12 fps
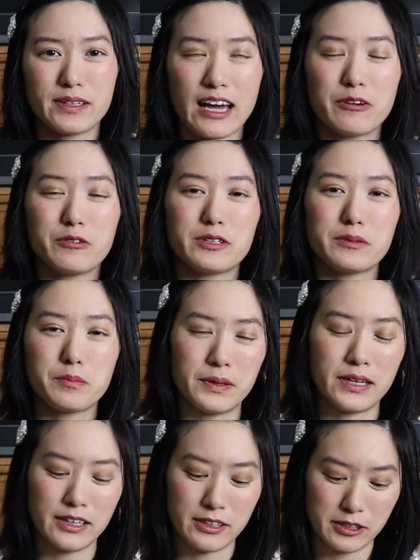I would
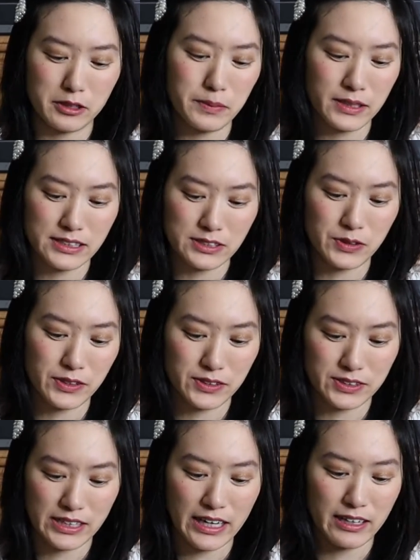put a little bit of
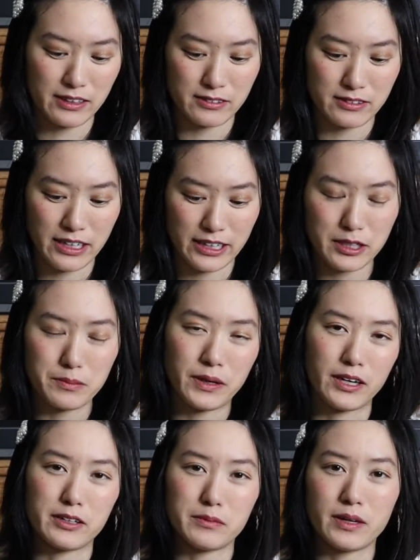soil down at the
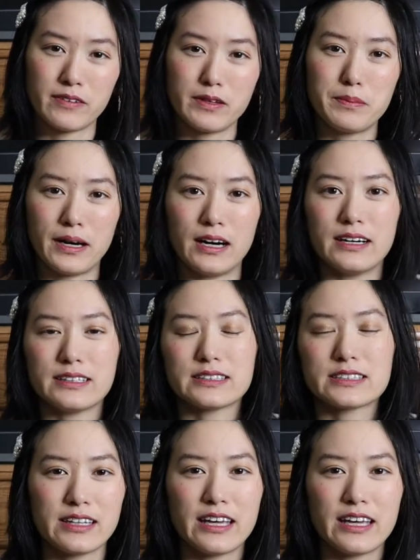bottom of the pot.